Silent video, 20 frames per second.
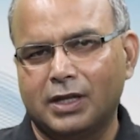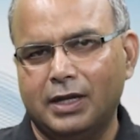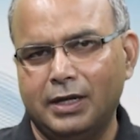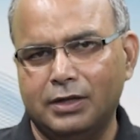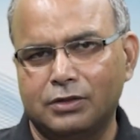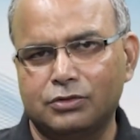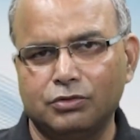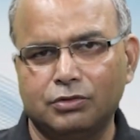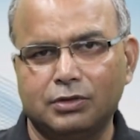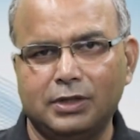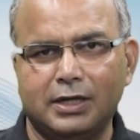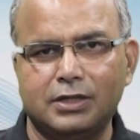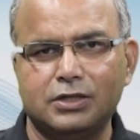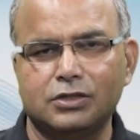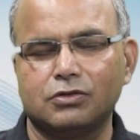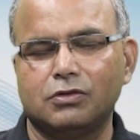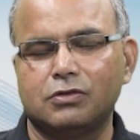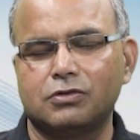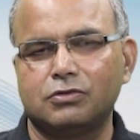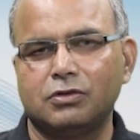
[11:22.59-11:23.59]
And so that
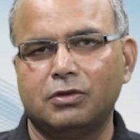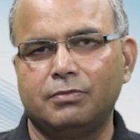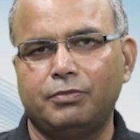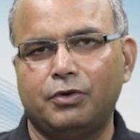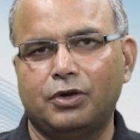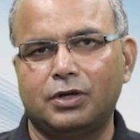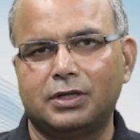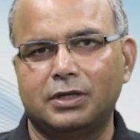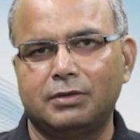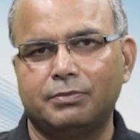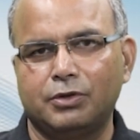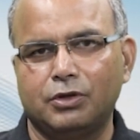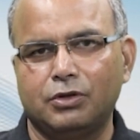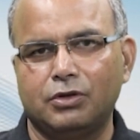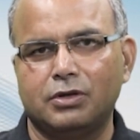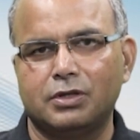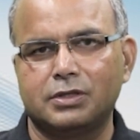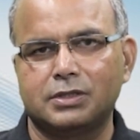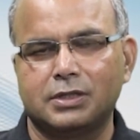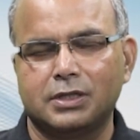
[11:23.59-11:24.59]
is also important,
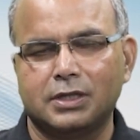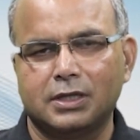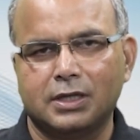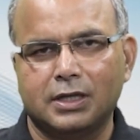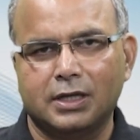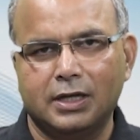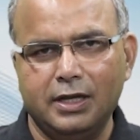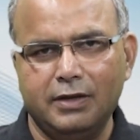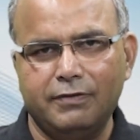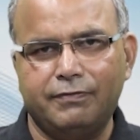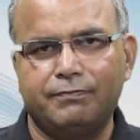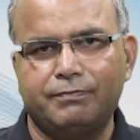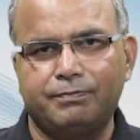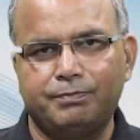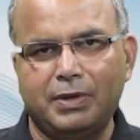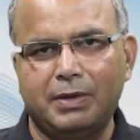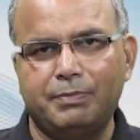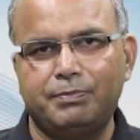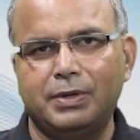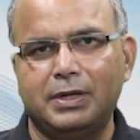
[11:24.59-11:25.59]
because if
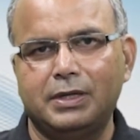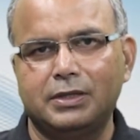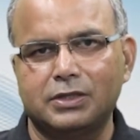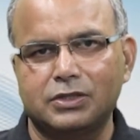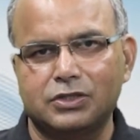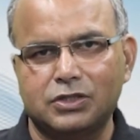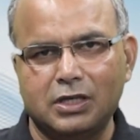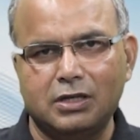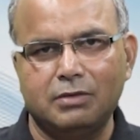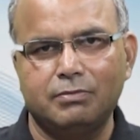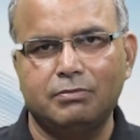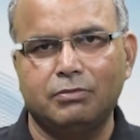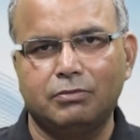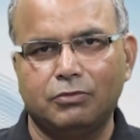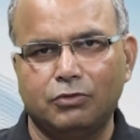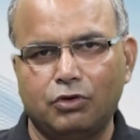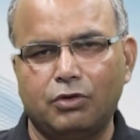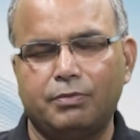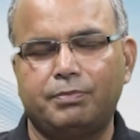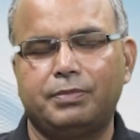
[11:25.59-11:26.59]
people in the
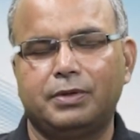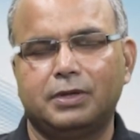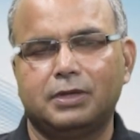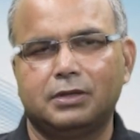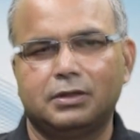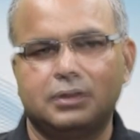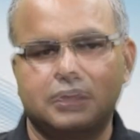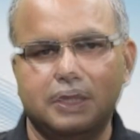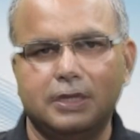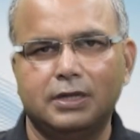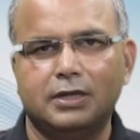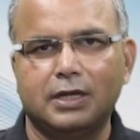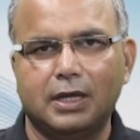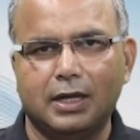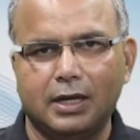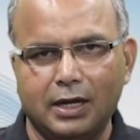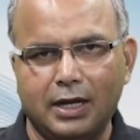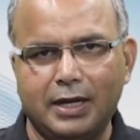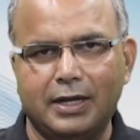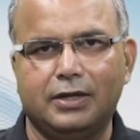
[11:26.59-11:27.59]
same group think
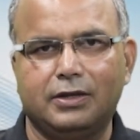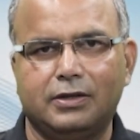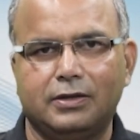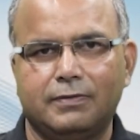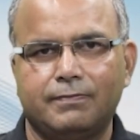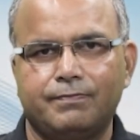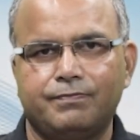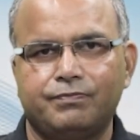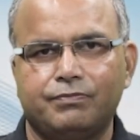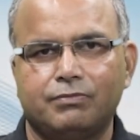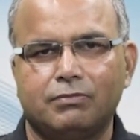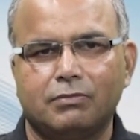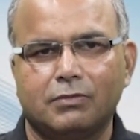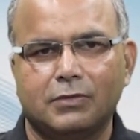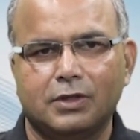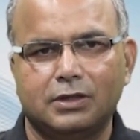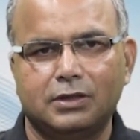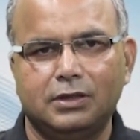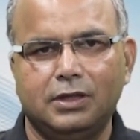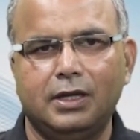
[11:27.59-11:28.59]
alike,
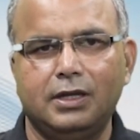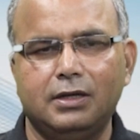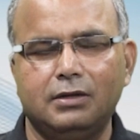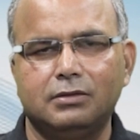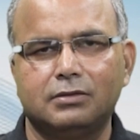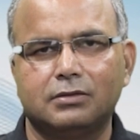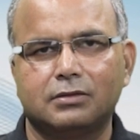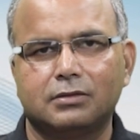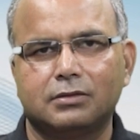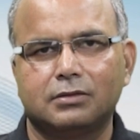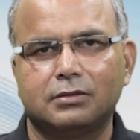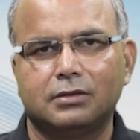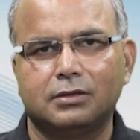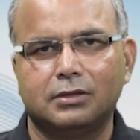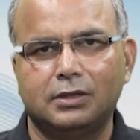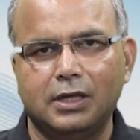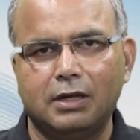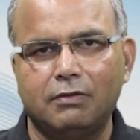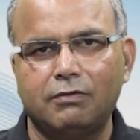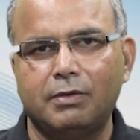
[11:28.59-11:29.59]
then
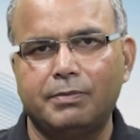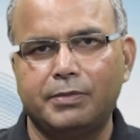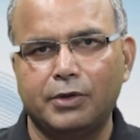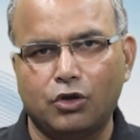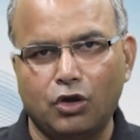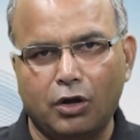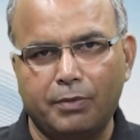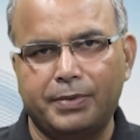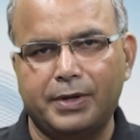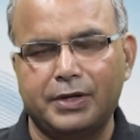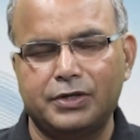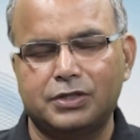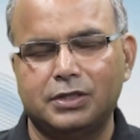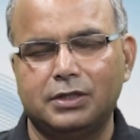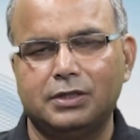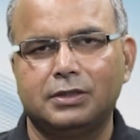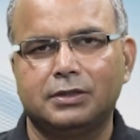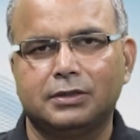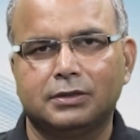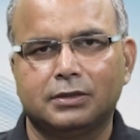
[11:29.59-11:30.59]
there will be
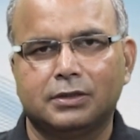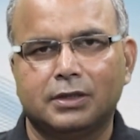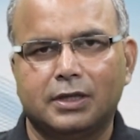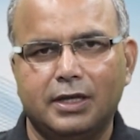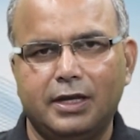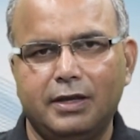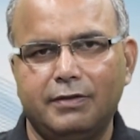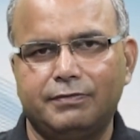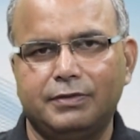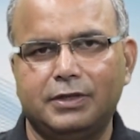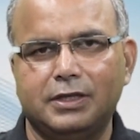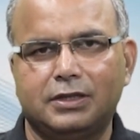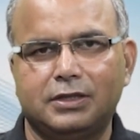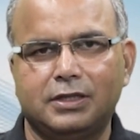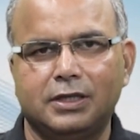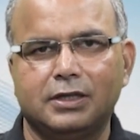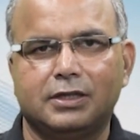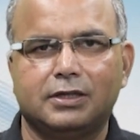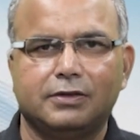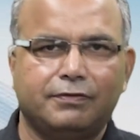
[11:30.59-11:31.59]
cooperation. If they
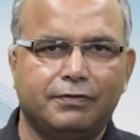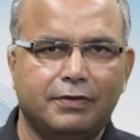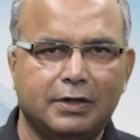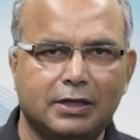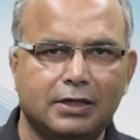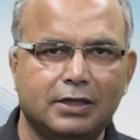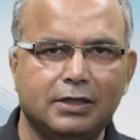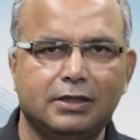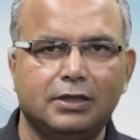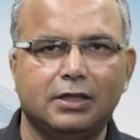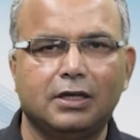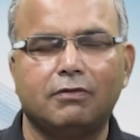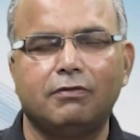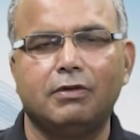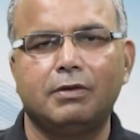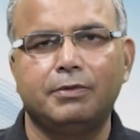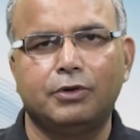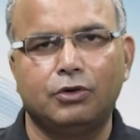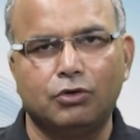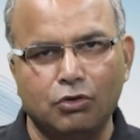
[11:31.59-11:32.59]
think differently, there
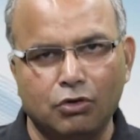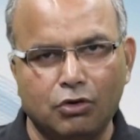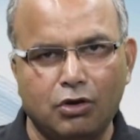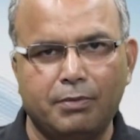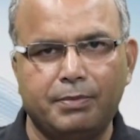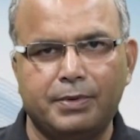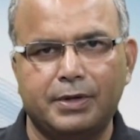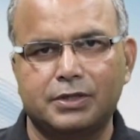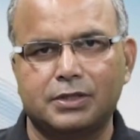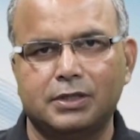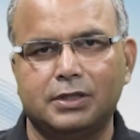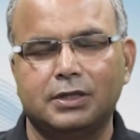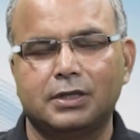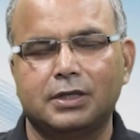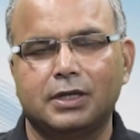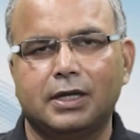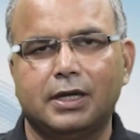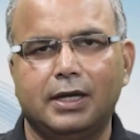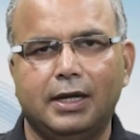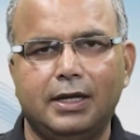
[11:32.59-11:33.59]
will be no cooperation
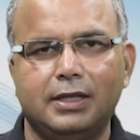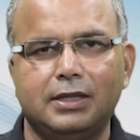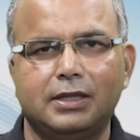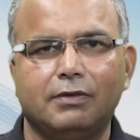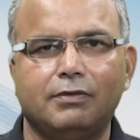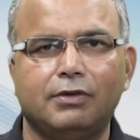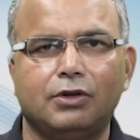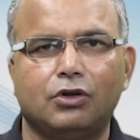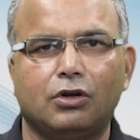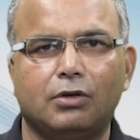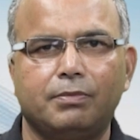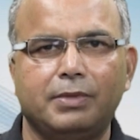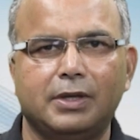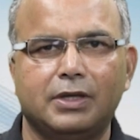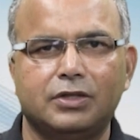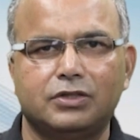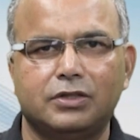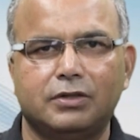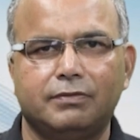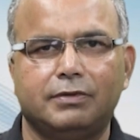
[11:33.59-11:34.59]
and they will not be
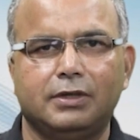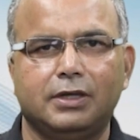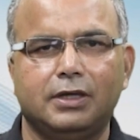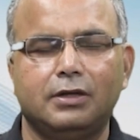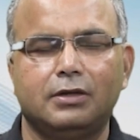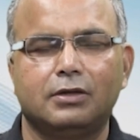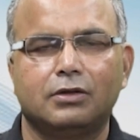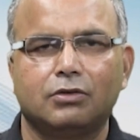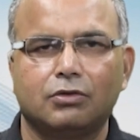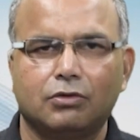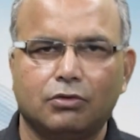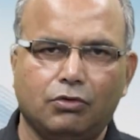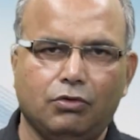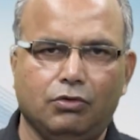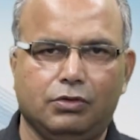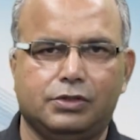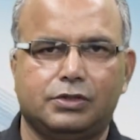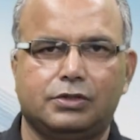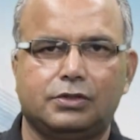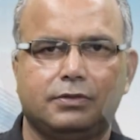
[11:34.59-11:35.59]
achieve their
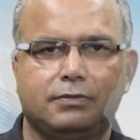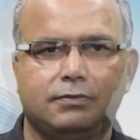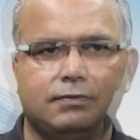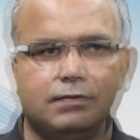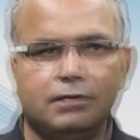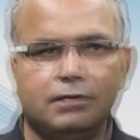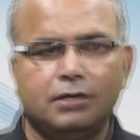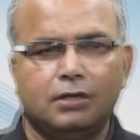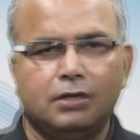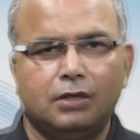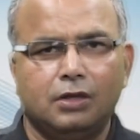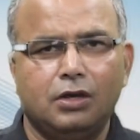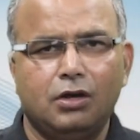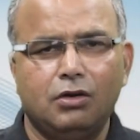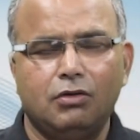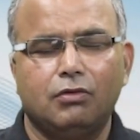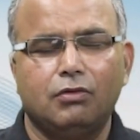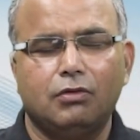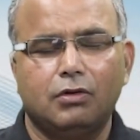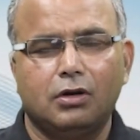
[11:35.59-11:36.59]
goals.
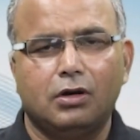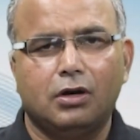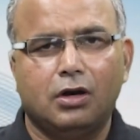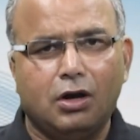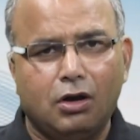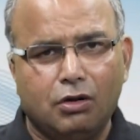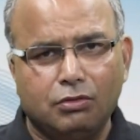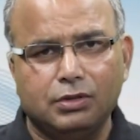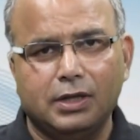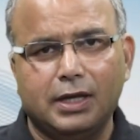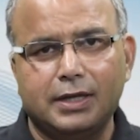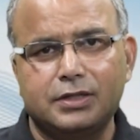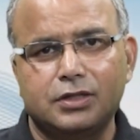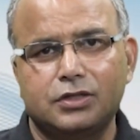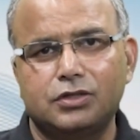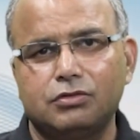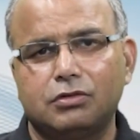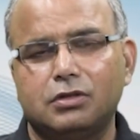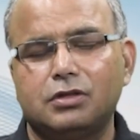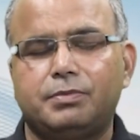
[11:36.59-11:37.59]
Now, how the
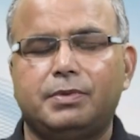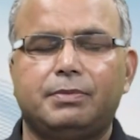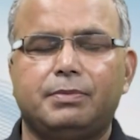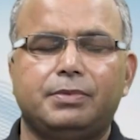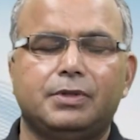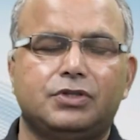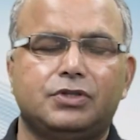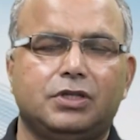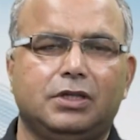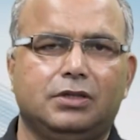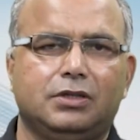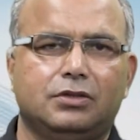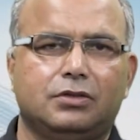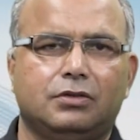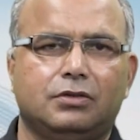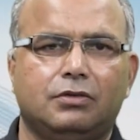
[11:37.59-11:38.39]
attitude of the people change?